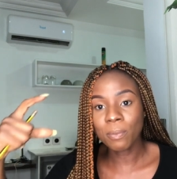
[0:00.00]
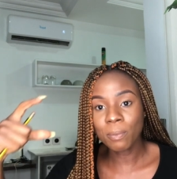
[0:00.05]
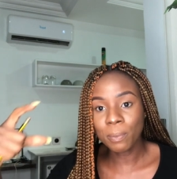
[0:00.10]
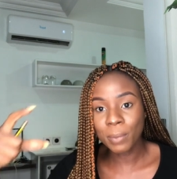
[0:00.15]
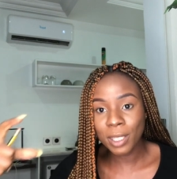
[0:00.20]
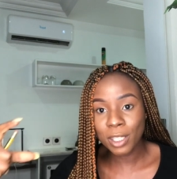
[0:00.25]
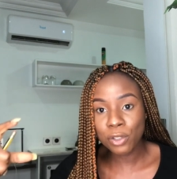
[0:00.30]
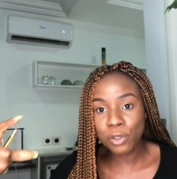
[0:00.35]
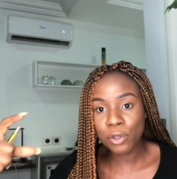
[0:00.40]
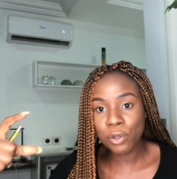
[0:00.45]

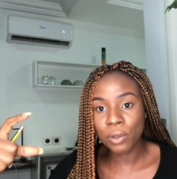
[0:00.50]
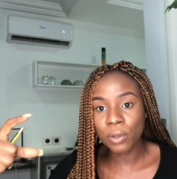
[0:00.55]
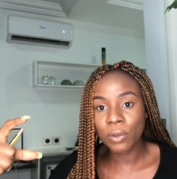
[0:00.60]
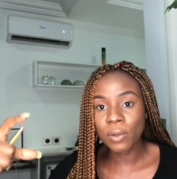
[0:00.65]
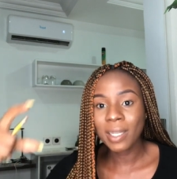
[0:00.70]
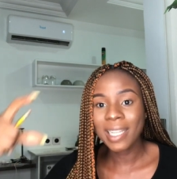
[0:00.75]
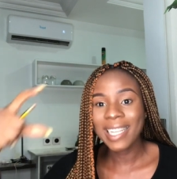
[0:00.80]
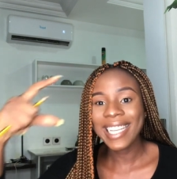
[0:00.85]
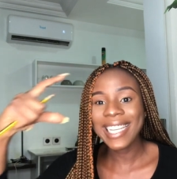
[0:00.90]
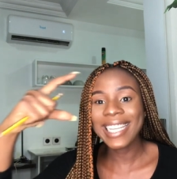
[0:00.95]
picture
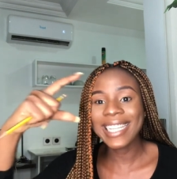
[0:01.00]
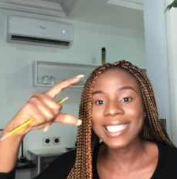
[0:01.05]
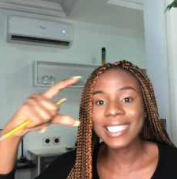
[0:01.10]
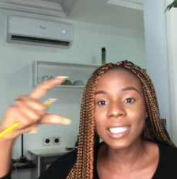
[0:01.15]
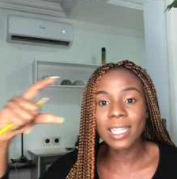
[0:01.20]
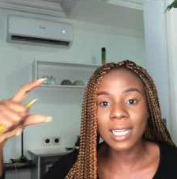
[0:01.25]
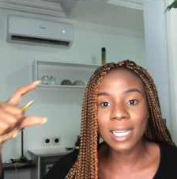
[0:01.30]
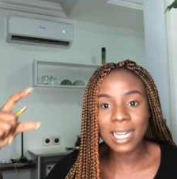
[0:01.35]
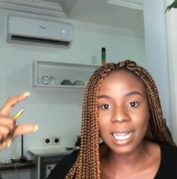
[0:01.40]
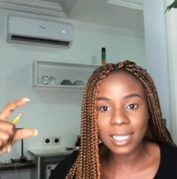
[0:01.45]
in
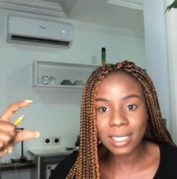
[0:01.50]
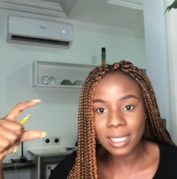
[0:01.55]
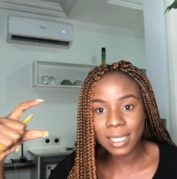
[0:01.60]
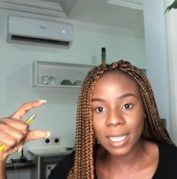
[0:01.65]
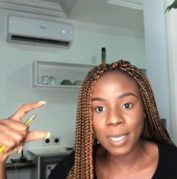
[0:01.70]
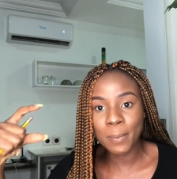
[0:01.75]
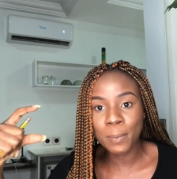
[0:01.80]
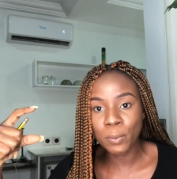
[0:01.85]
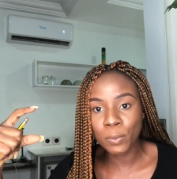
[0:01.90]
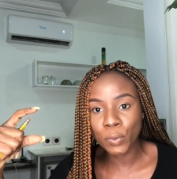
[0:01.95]
the
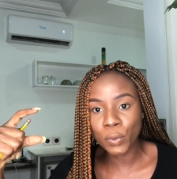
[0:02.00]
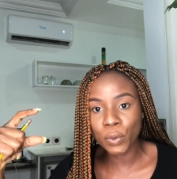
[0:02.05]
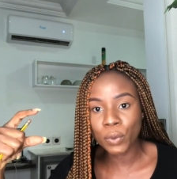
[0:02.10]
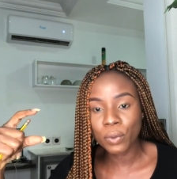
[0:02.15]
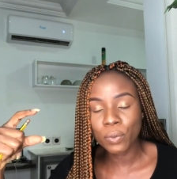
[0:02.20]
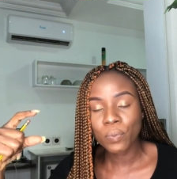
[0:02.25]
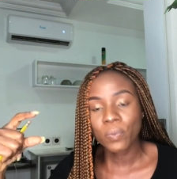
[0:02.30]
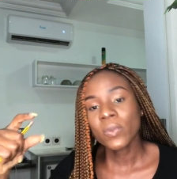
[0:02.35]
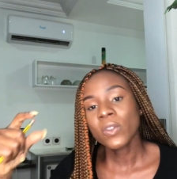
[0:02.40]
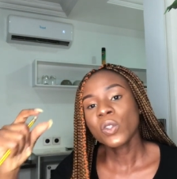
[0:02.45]
landscape mode
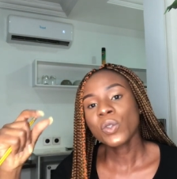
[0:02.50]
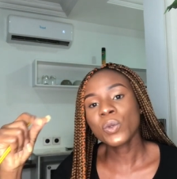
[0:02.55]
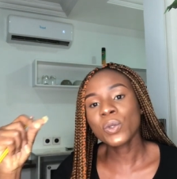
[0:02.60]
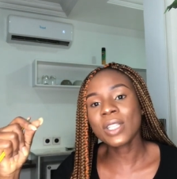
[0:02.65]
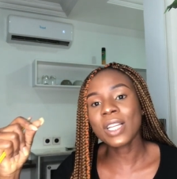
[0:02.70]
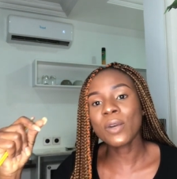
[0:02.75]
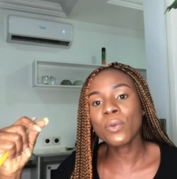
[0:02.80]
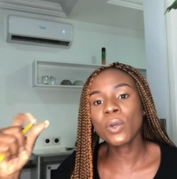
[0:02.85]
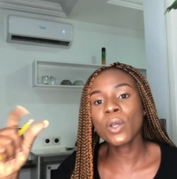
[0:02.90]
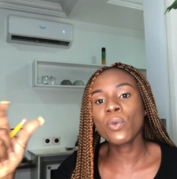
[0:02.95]
so
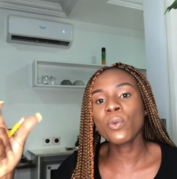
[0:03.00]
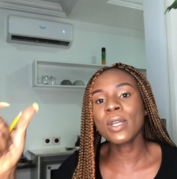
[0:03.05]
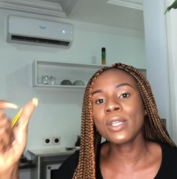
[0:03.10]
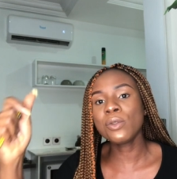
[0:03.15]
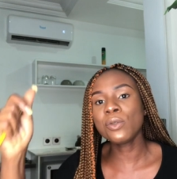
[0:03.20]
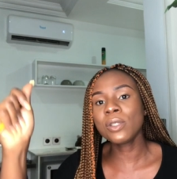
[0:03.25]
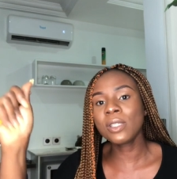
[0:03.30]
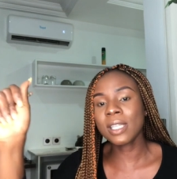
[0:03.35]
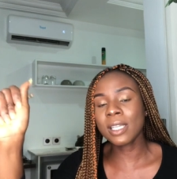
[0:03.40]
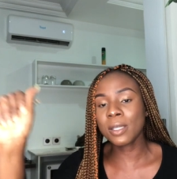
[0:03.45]
that way when
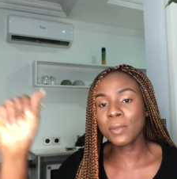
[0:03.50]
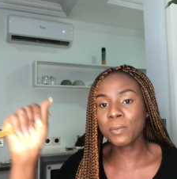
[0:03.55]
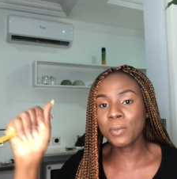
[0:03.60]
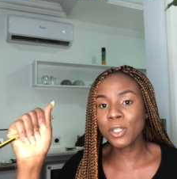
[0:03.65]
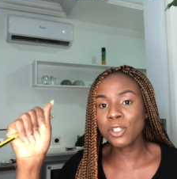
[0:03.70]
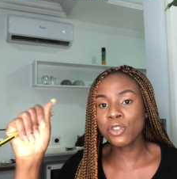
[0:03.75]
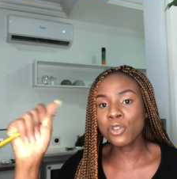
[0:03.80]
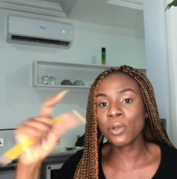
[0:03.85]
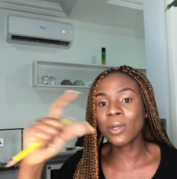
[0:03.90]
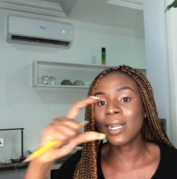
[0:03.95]
you take a
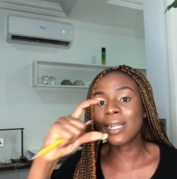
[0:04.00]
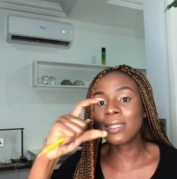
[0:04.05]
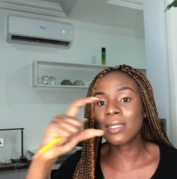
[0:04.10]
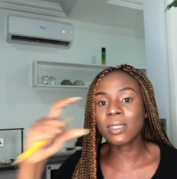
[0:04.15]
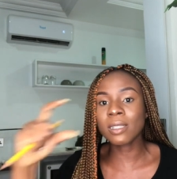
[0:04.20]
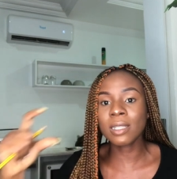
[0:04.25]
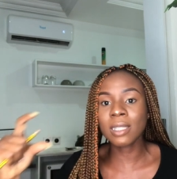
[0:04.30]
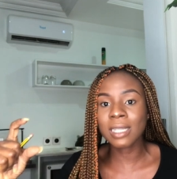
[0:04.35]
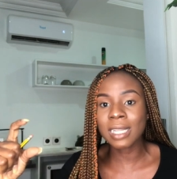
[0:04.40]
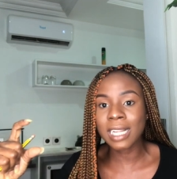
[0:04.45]
picture it's
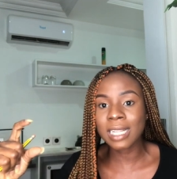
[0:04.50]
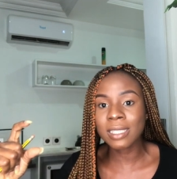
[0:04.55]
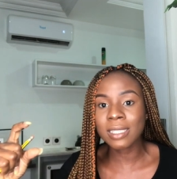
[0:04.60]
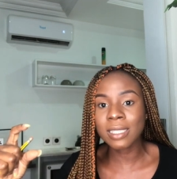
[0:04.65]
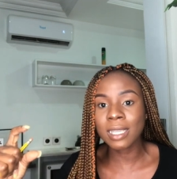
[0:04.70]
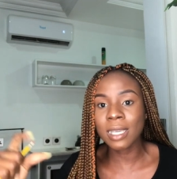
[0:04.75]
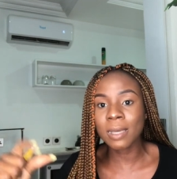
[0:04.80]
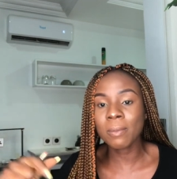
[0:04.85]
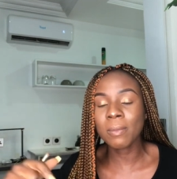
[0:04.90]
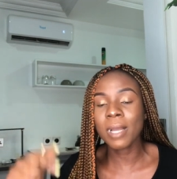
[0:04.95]
in a
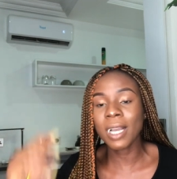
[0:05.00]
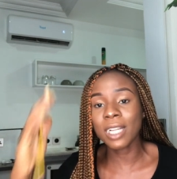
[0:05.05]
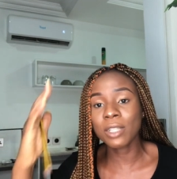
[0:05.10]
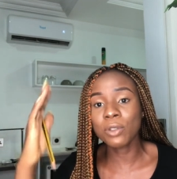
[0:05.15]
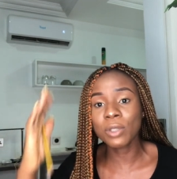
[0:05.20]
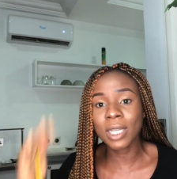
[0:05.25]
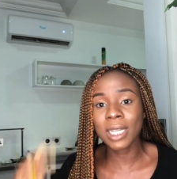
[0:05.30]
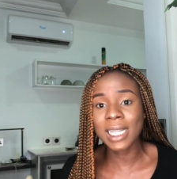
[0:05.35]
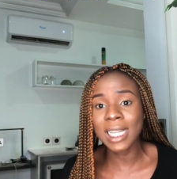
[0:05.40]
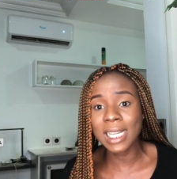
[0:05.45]
landscape and you
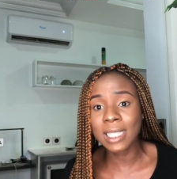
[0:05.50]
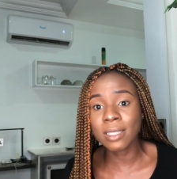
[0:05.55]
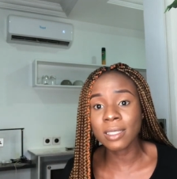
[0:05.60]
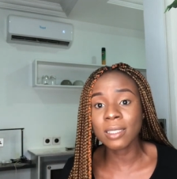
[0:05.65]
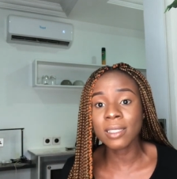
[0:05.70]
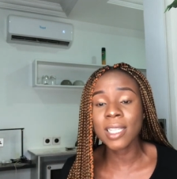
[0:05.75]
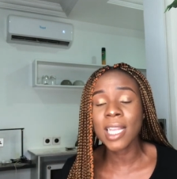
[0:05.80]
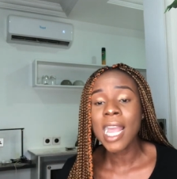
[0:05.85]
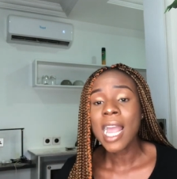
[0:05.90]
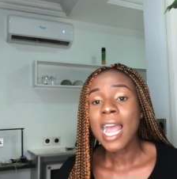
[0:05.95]
can
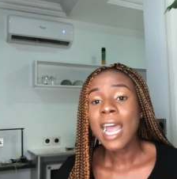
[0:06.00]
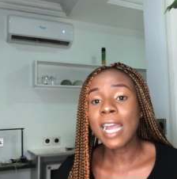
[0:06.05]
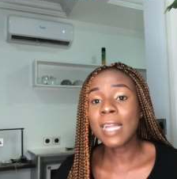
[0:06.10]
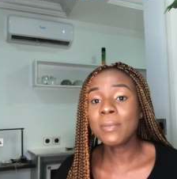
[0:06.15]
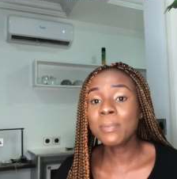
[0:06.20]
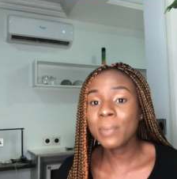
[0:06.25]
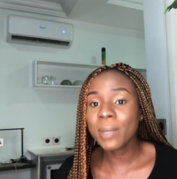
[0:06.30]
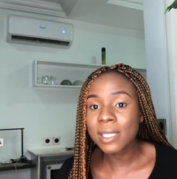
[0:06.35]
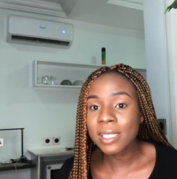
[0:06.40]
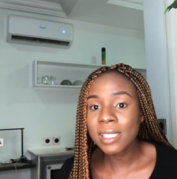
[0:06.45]
edit
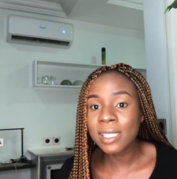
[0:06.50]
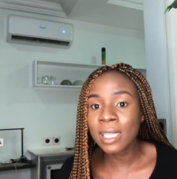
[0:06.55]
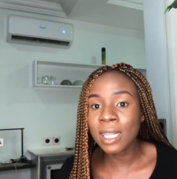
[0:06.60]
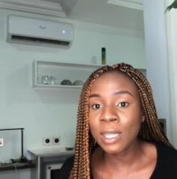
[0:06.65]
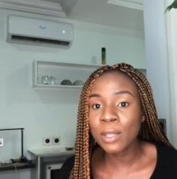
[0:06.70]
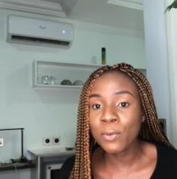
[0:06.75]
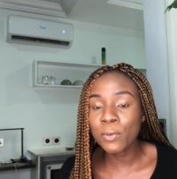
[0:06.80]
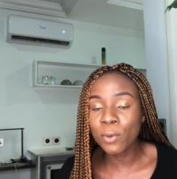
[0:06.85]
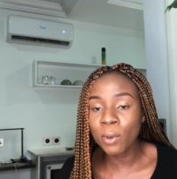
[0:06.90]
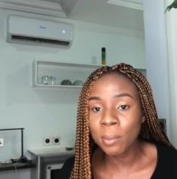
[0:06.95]
and
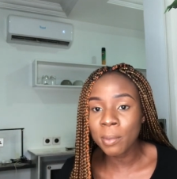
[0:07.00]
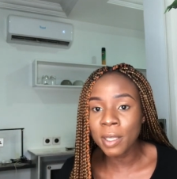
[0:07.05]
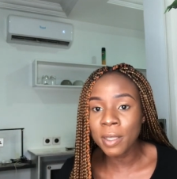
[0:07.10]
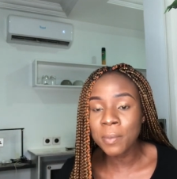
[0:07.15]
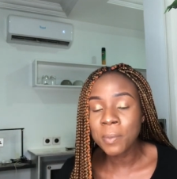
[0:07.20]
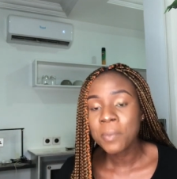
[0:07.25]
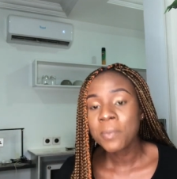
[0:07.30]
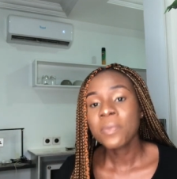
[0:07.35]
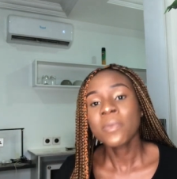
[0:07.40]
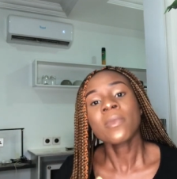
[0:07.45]
personally for me
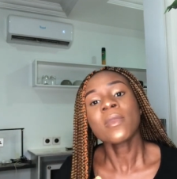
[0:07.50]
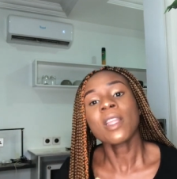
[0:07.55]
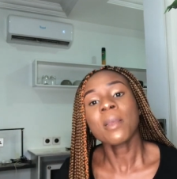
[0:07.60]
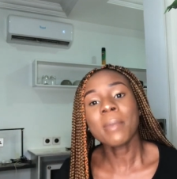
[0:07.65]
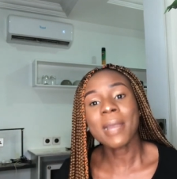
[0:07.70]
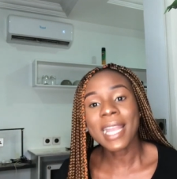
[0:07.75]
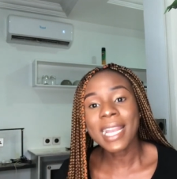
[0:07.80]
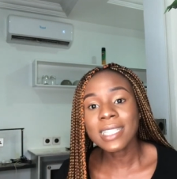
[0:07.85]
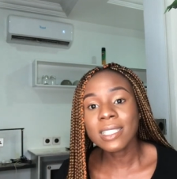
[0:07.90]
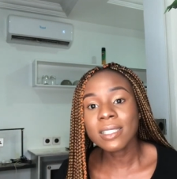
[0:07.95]

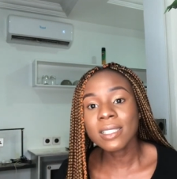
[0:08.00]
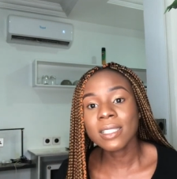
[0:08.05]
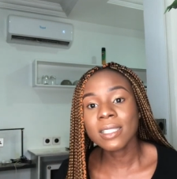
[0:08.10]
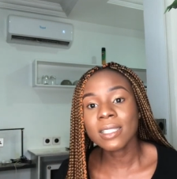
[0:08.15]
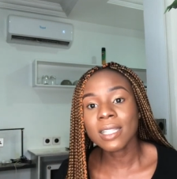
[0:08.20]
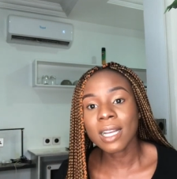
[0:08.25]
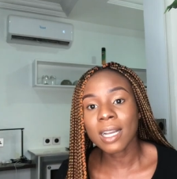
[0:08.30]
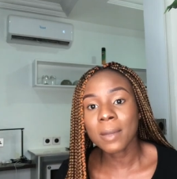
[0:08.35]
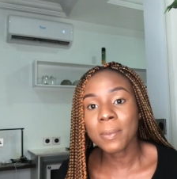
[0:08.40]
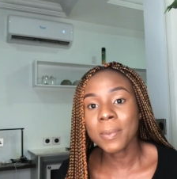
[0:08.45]
my
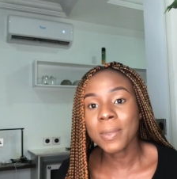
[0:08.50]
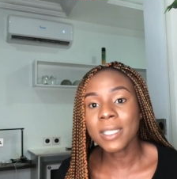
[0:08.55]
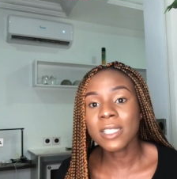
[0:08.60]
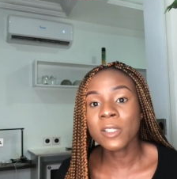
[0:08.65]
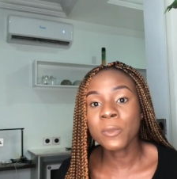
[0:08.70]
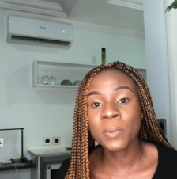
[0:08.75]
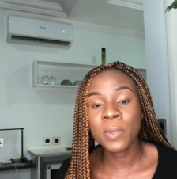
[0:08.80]
editing app is